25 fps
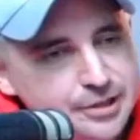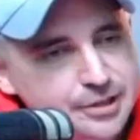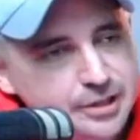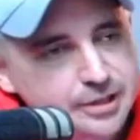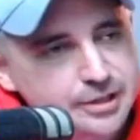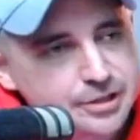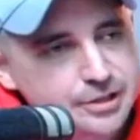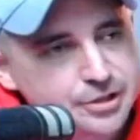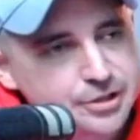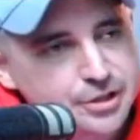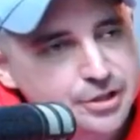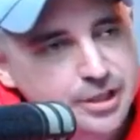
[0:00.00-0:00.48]
it's
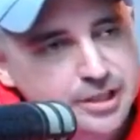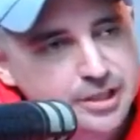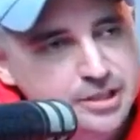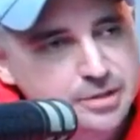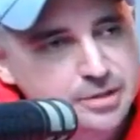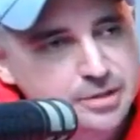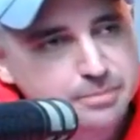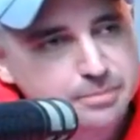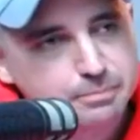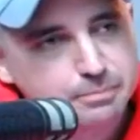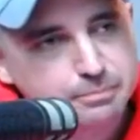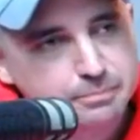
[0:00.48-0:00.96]
only
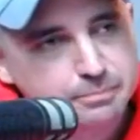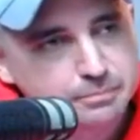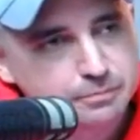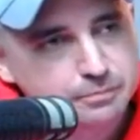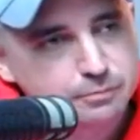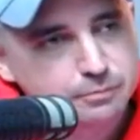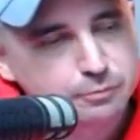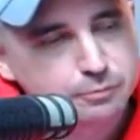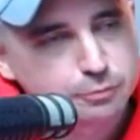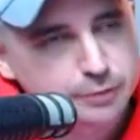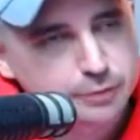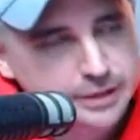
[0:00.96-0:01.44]
just
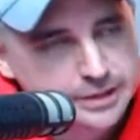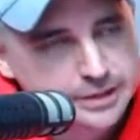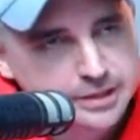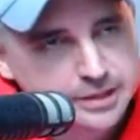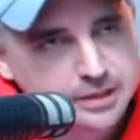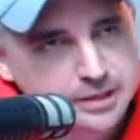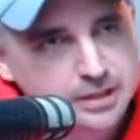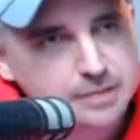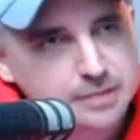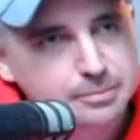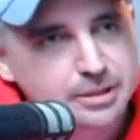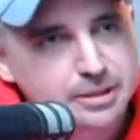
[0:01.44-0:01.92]

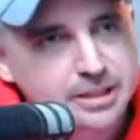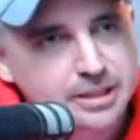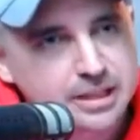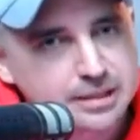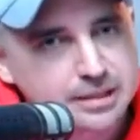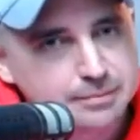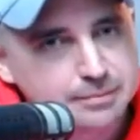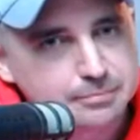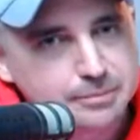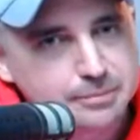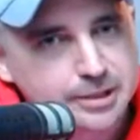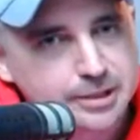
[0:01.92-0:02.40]
recently
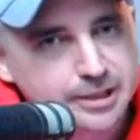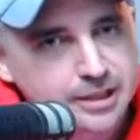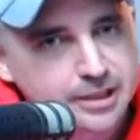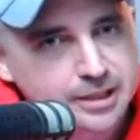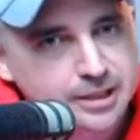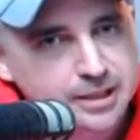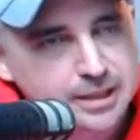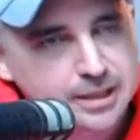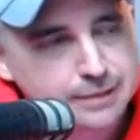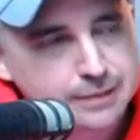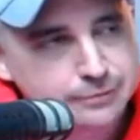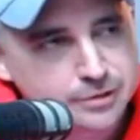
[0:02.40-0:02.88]
become an
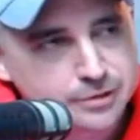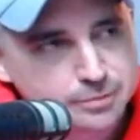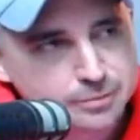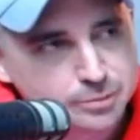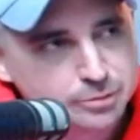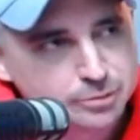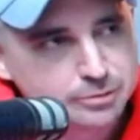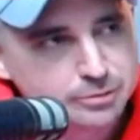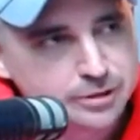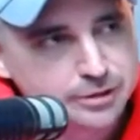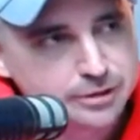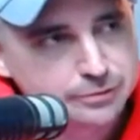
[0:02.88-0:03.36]

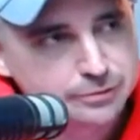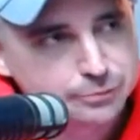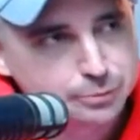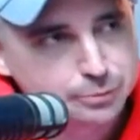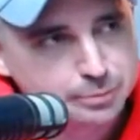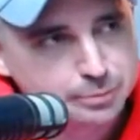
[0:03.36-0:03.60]
uncomfortable word.